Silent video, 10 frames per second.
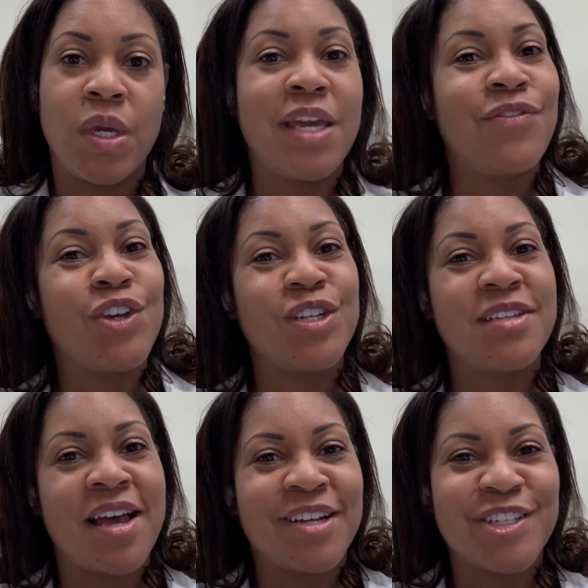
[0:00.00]
if your
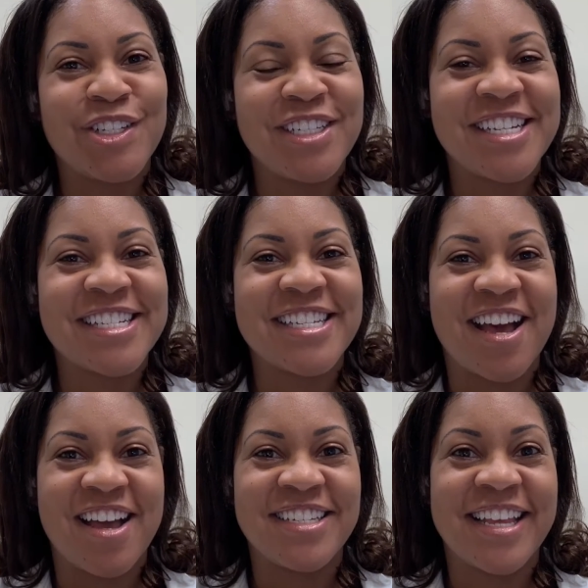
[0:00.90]
doctor does
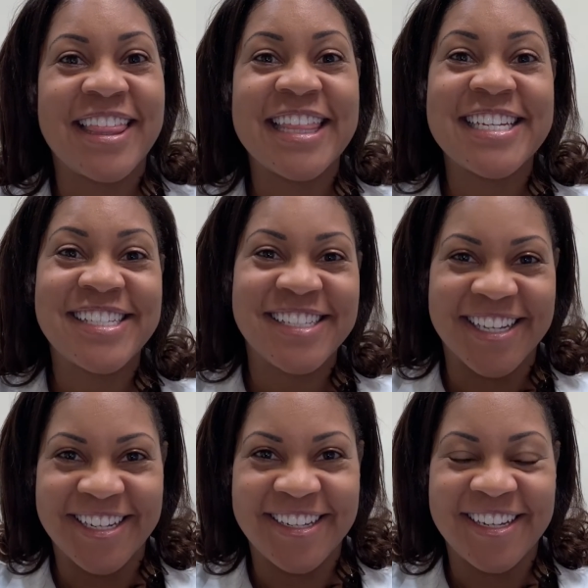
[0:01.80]
not
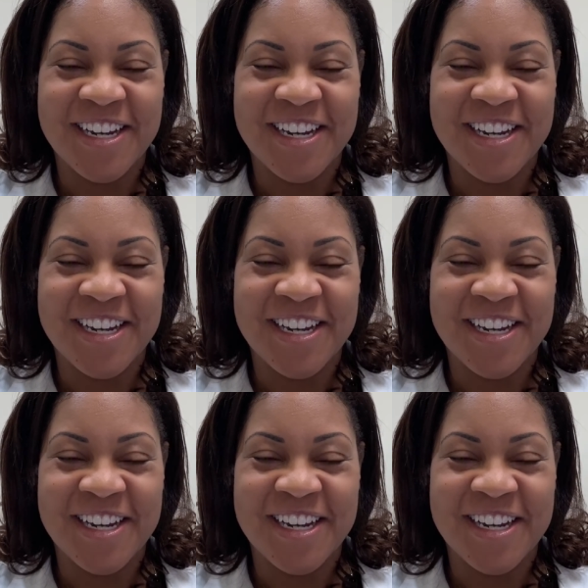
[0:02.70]
listen.